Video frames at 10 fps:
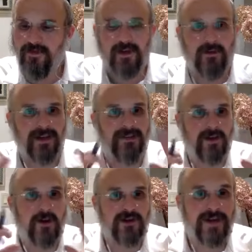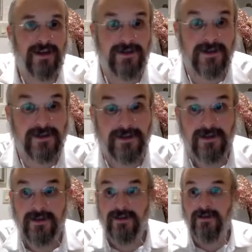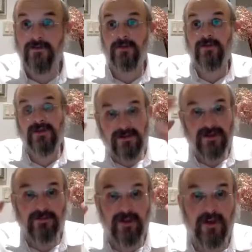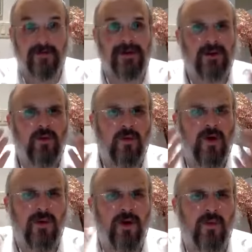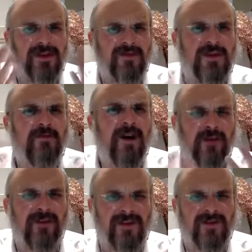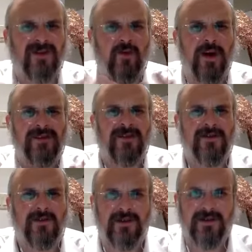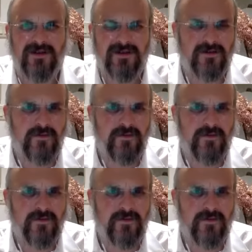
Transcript: I'm going to leave the question as is, but I'm just something to think about. Like, why, what, what's, what's bothering Tosfos here? Why is Tosfos doing this?